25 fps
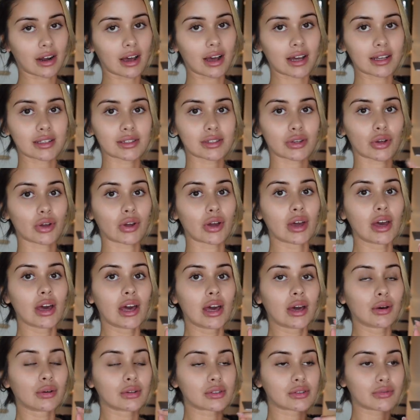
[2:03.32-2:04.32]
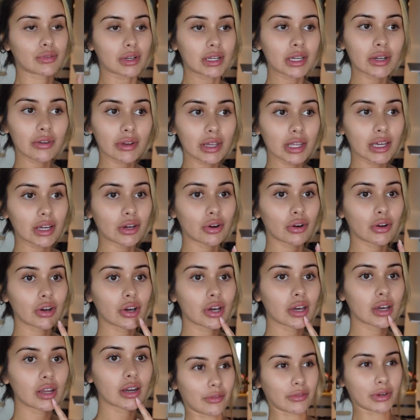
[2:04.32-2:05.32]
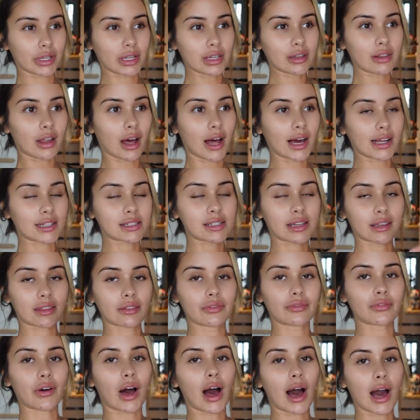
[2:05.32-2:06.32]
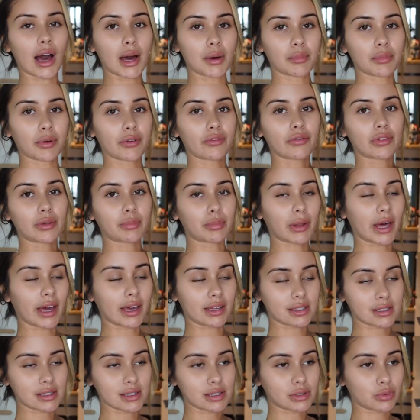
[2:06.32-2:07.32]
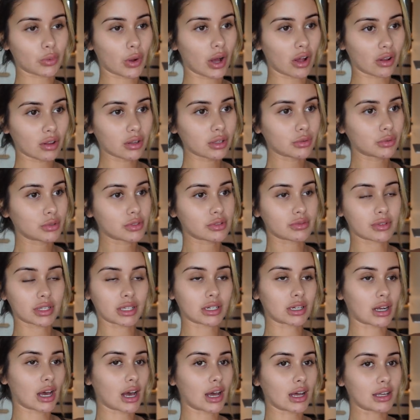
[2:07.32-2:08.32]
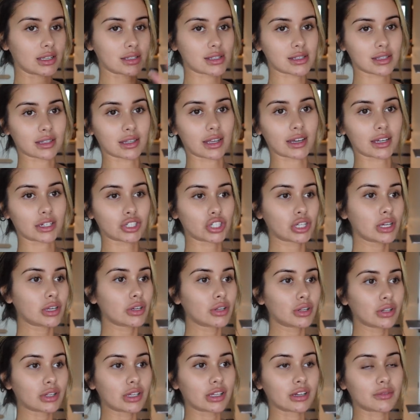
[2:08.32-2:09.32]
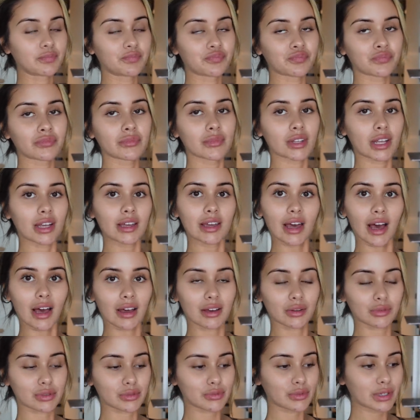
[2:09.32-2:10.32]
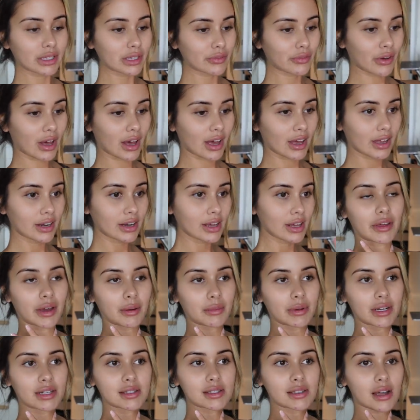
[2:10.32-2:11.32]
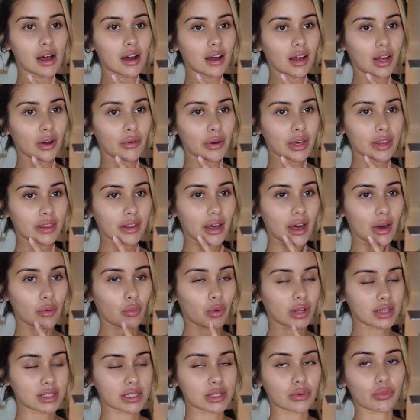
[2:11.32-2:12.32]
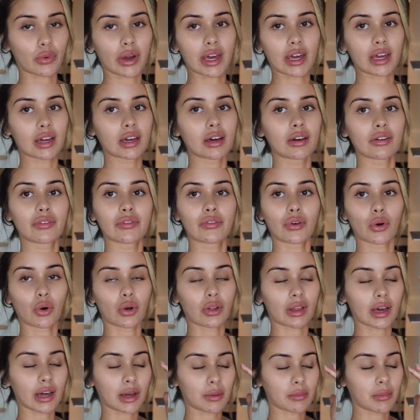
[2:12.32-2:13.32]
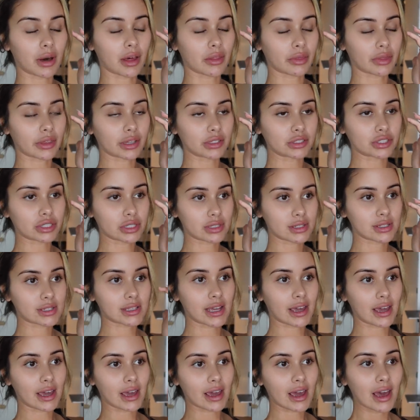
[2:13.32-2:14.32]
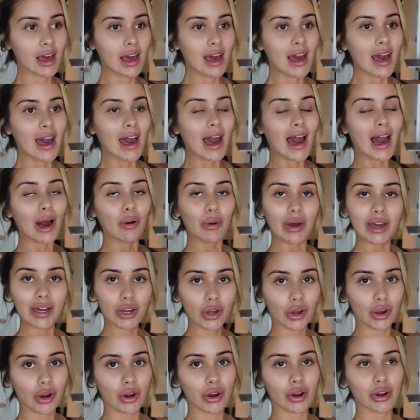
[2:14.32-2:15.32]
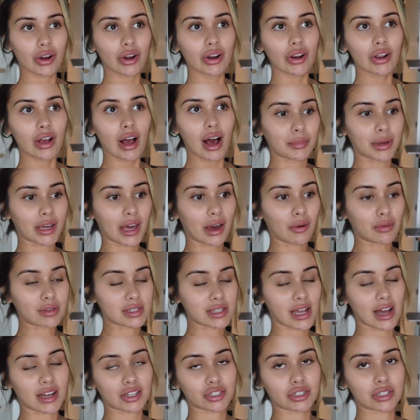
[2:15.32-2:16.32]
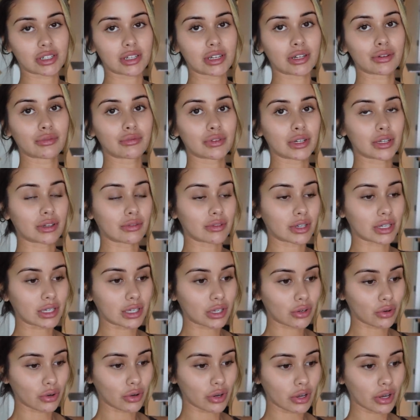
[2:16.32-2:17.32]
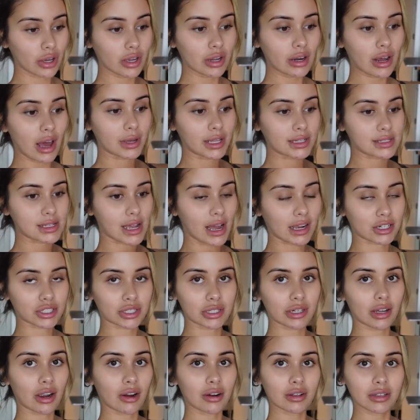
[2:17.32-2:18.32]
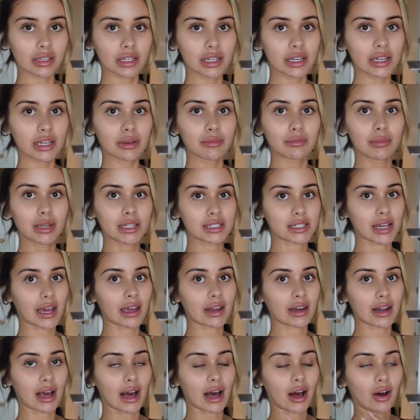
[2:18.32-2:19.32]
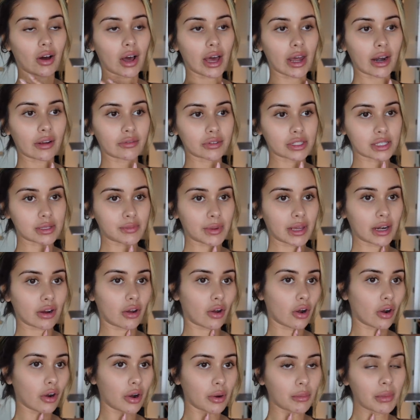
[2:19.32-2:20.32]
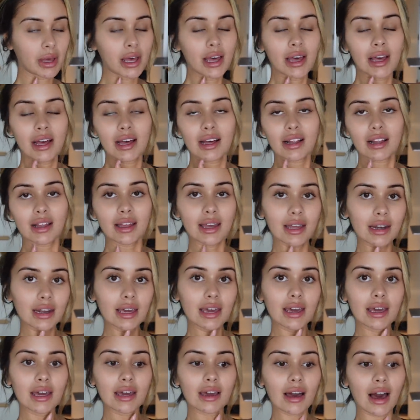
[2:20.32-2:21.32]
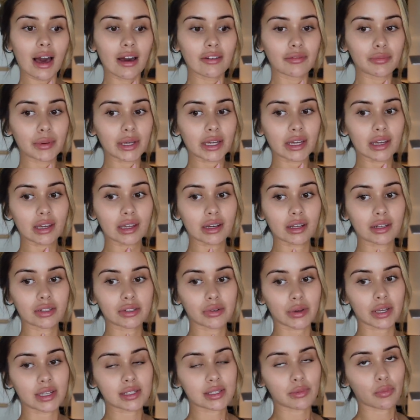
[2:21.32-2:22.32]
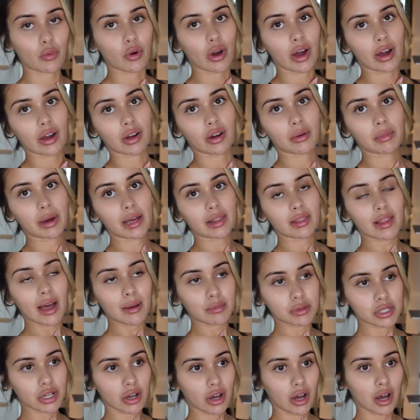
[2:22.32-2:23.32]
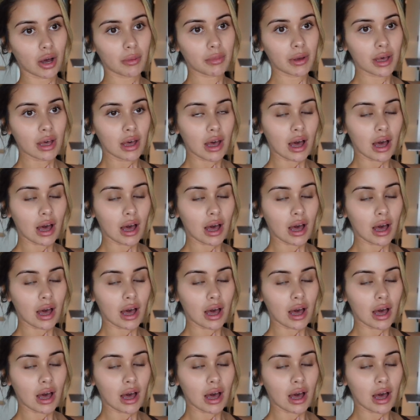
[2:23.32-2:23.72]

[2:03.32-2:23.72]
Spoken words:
and I, so it was really, really good. I really liked like the vibe of the place as well. It was really nice and like chill and yeah, it was really fun. I think I'm gonna start going there once a week for like a month and just see how I go. But yeah, it was actually really, really good. It's actually currently midday now and I've just been at home cleaning. I've been doing some work on my laptop,